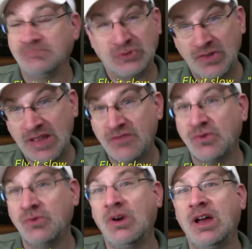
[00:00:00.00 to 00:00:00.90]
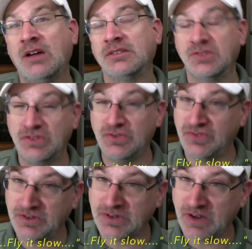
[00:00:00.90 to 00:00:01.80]
Do that for a while until you
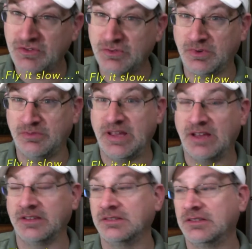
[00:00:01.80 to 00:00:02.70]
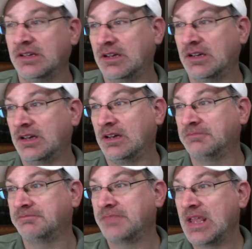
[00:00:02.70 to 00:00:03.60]
feel comfortable about it.
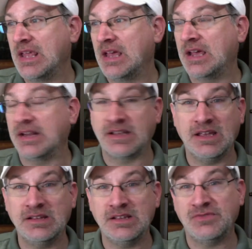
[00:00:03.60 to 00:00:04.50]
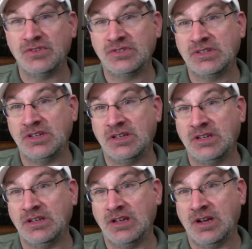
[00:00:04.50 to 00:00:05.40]
Um, and again, if you
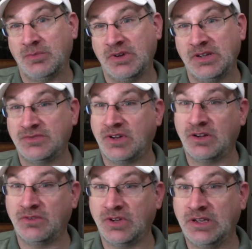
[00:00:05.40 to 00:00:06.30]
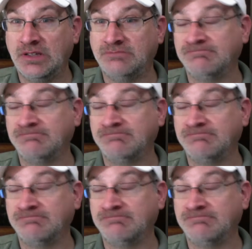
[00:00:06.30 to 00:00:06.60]
see airplanes flying overhead,